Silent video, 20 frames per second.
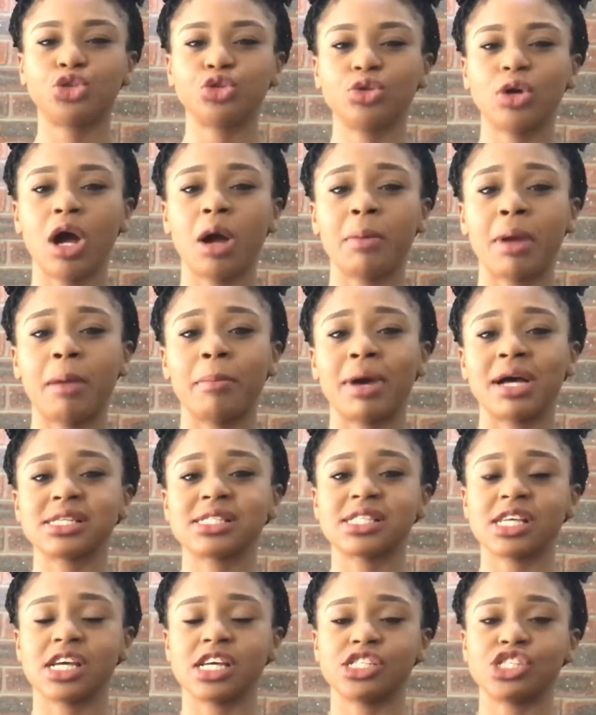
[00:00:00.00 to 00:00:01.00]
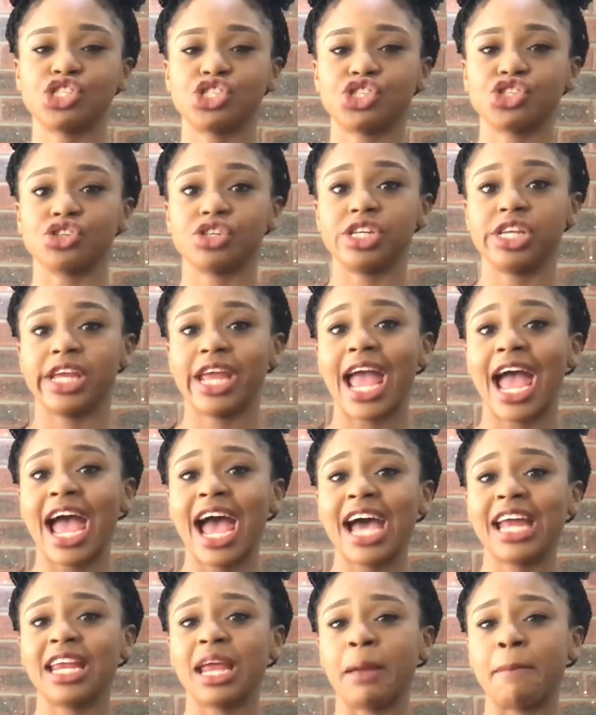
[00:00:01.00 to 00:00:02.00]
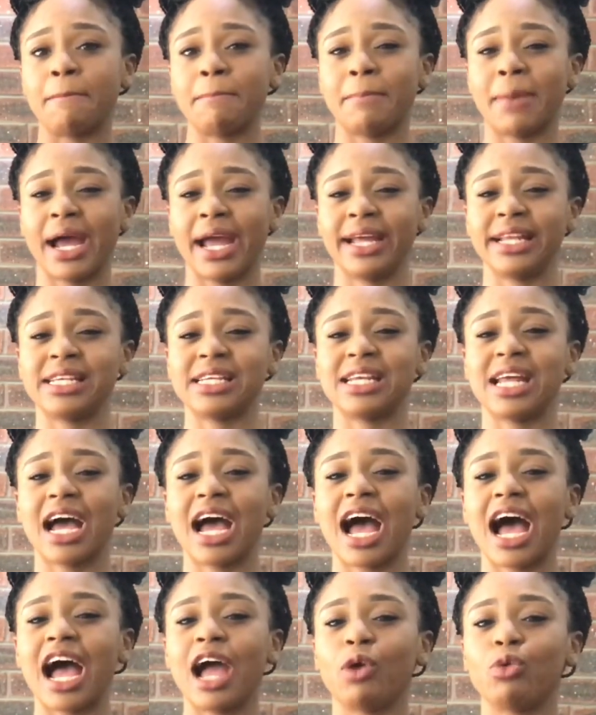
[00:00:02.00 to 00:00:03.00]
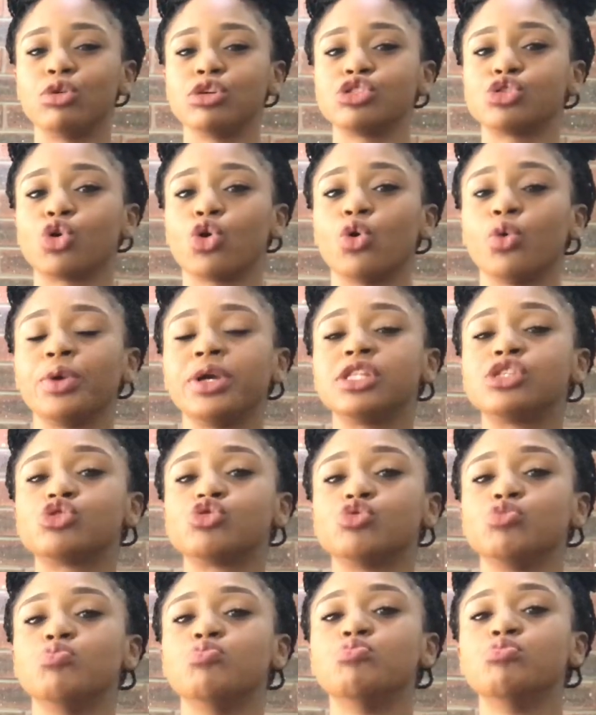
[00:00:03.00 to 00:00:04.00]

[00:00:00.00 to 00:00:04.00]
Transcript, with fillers: Throughout my master's journey, I had in mind that I was going to